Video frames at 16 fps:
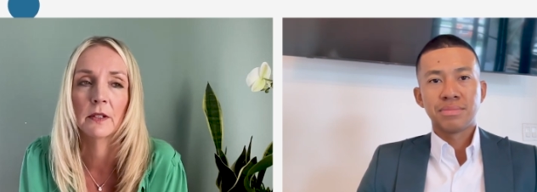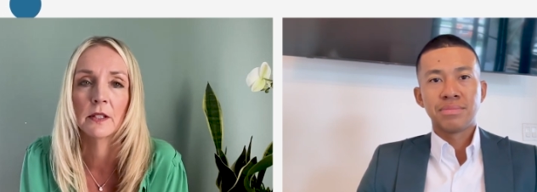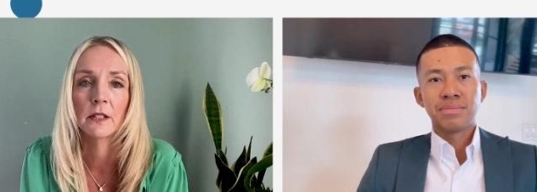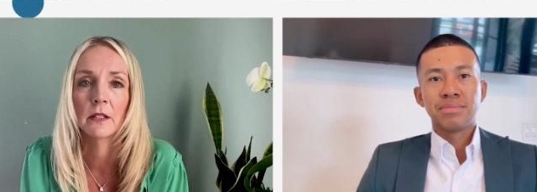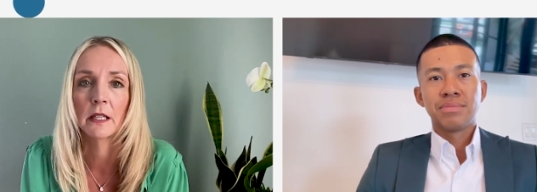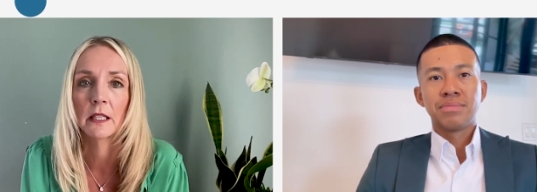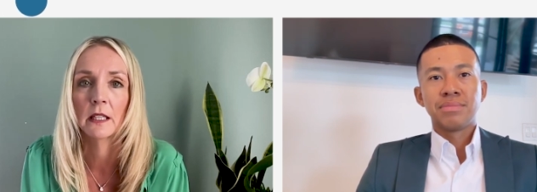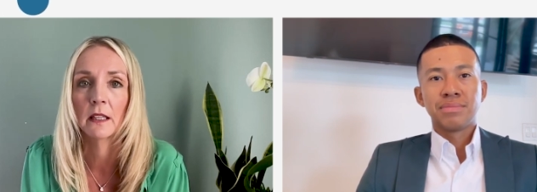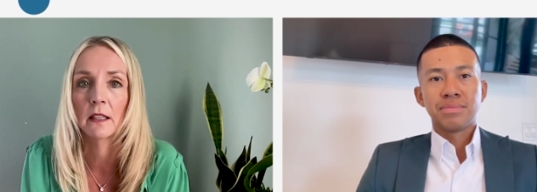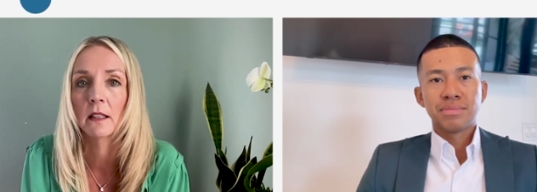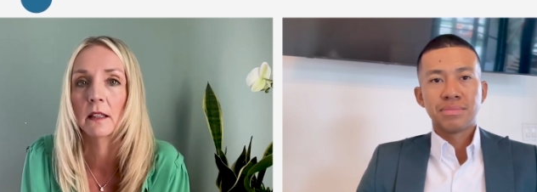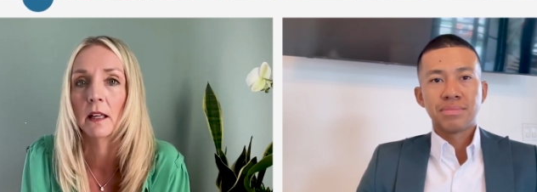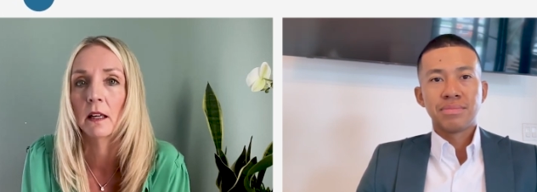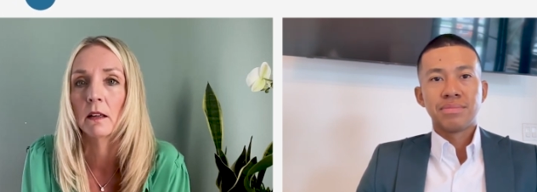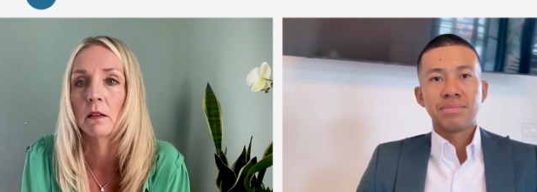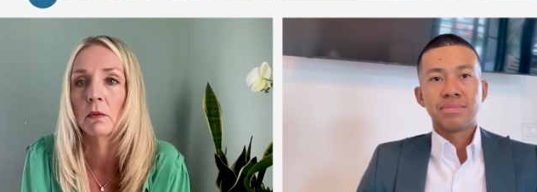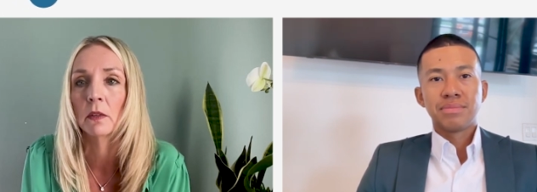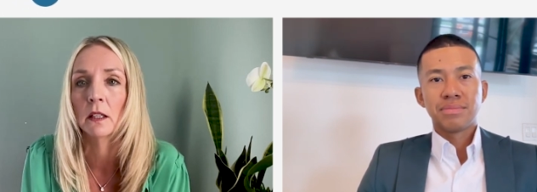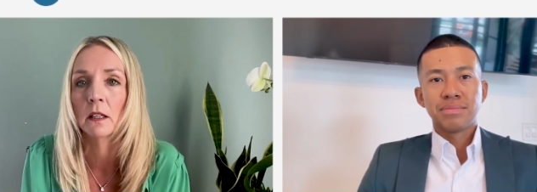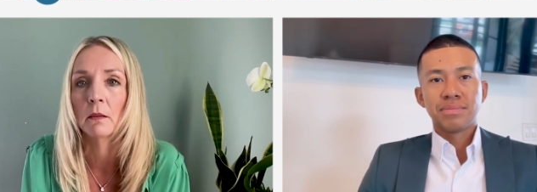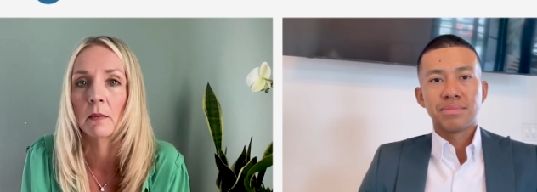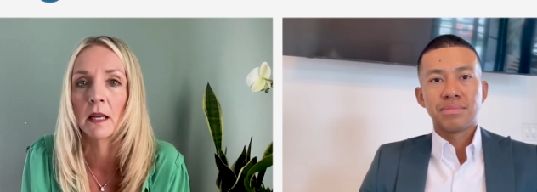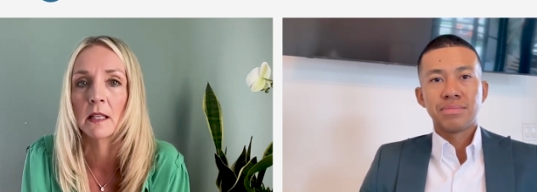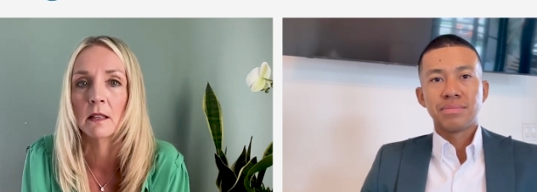Speaker 1: So I think that that really
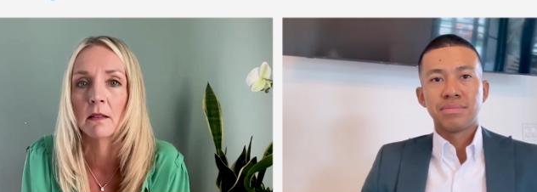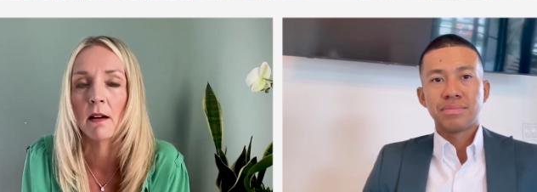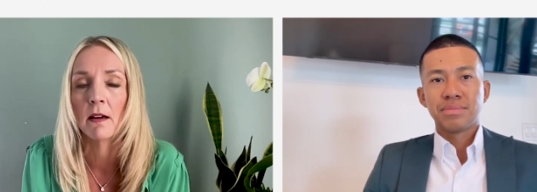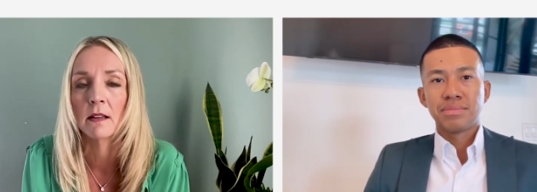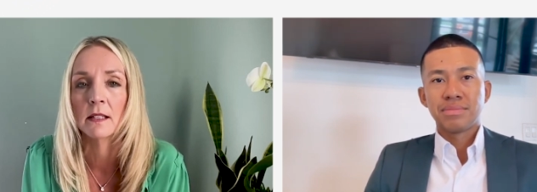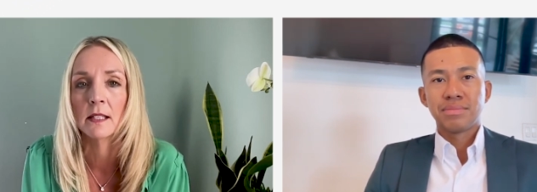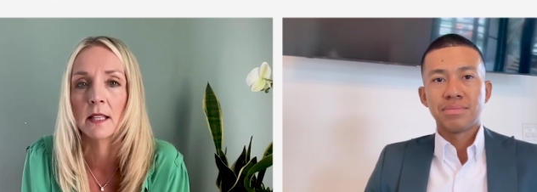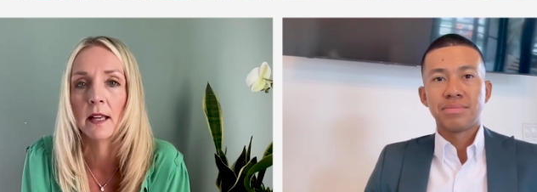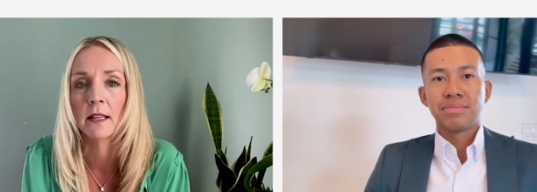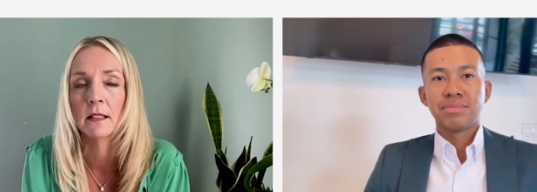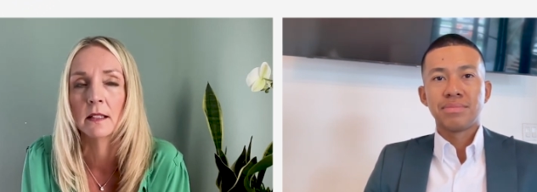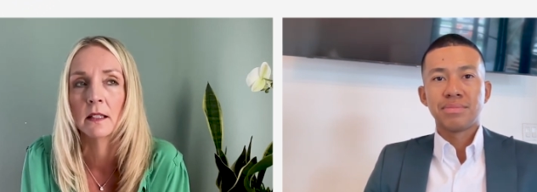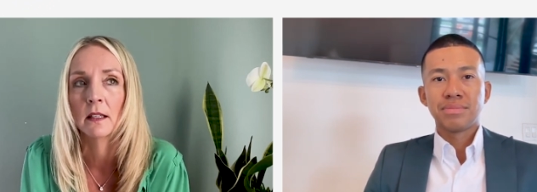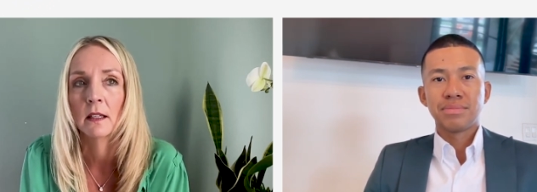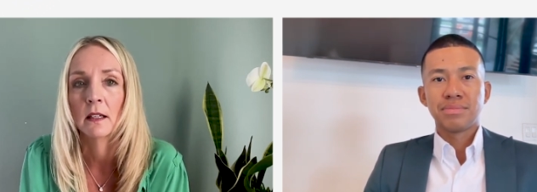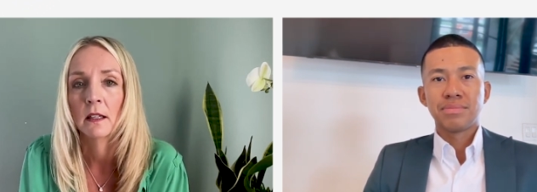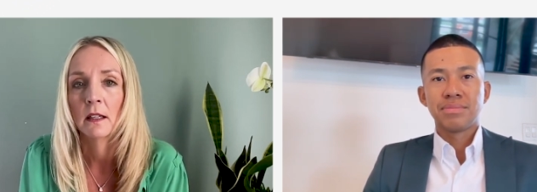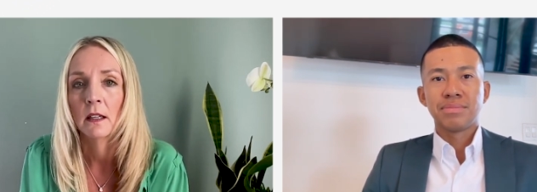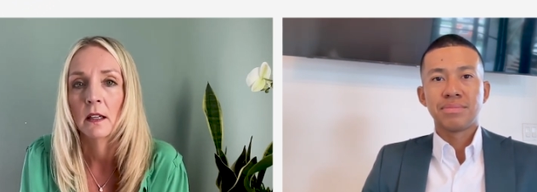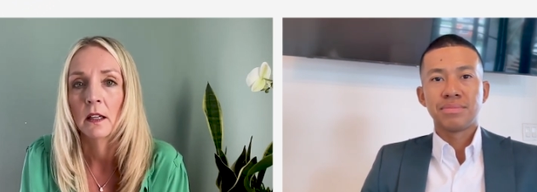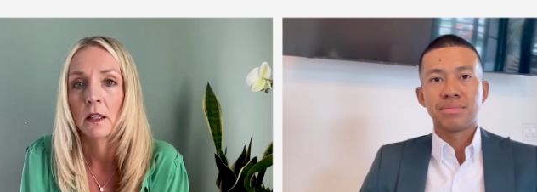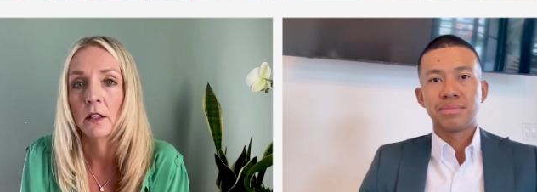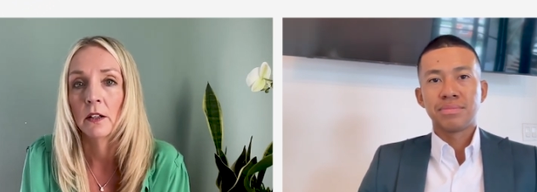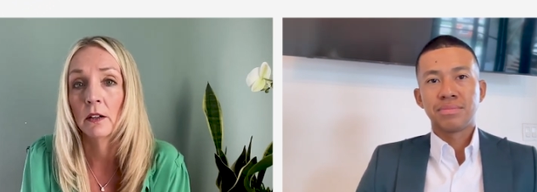makes a lot of sense.
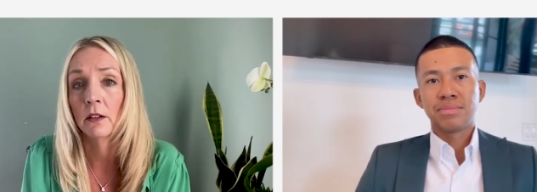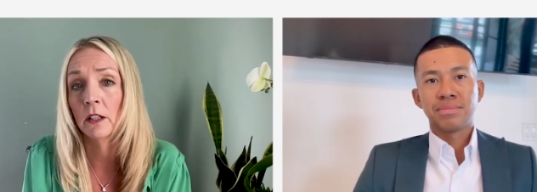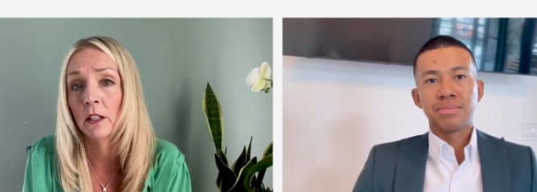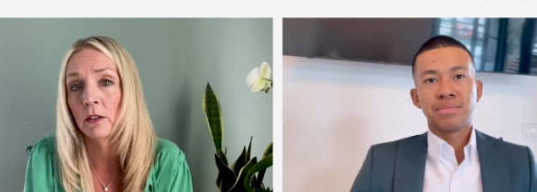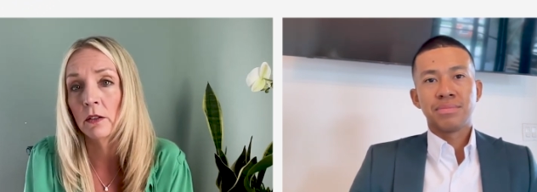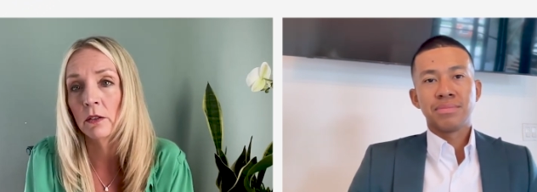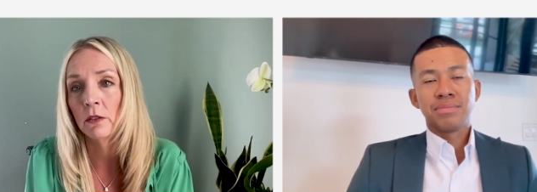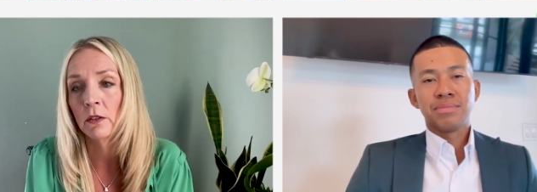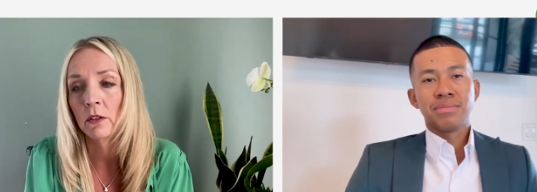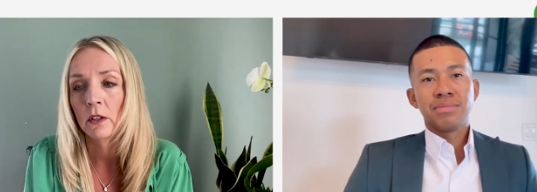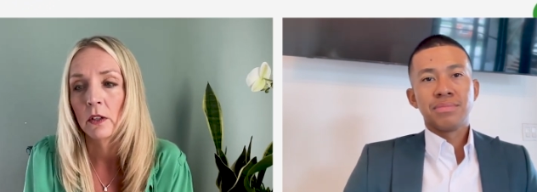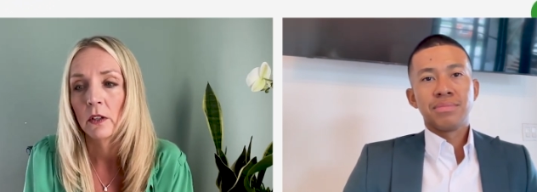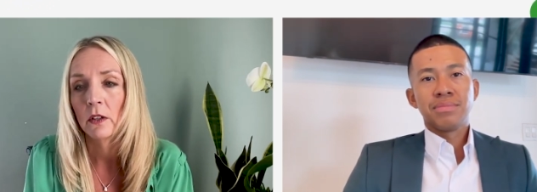You know, you